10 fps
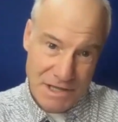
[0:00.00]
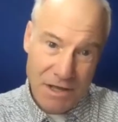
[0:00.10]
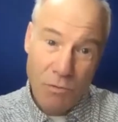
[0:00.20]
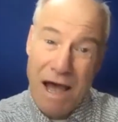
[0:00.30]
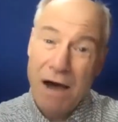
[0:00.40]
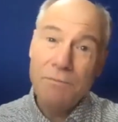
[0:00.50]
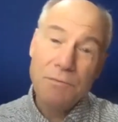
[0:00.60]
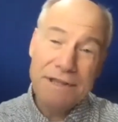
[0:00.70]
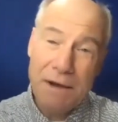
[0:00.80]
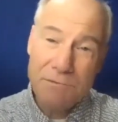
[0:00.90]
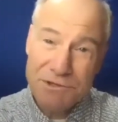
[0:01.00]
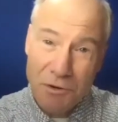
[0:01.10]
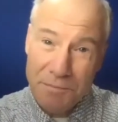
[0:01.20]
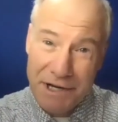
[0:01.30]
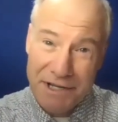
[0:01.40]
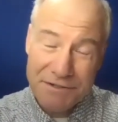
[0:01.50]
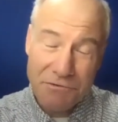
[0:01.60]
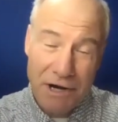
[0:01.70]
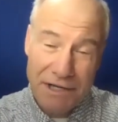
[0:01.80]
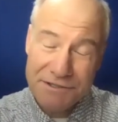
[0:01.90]
Wow. Well, that was old buddies.
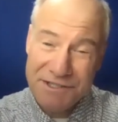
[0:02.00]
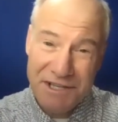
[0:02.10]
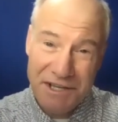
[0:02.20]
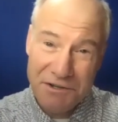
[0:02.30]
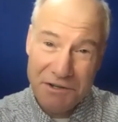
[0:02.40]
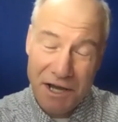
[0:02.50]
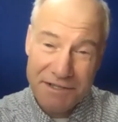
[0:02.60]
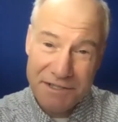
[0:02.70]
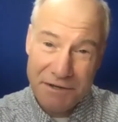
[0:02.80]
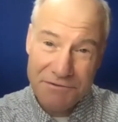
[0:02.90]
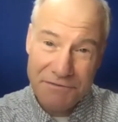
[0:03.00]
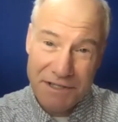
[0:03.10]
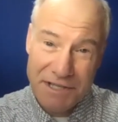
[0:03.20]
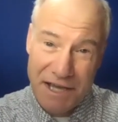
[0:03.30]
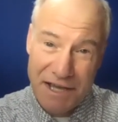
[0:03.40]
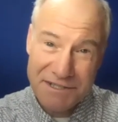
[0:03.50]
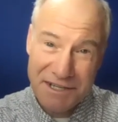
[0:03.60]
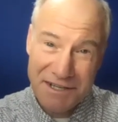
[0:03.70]
Great seeing you guys. That was fantastic.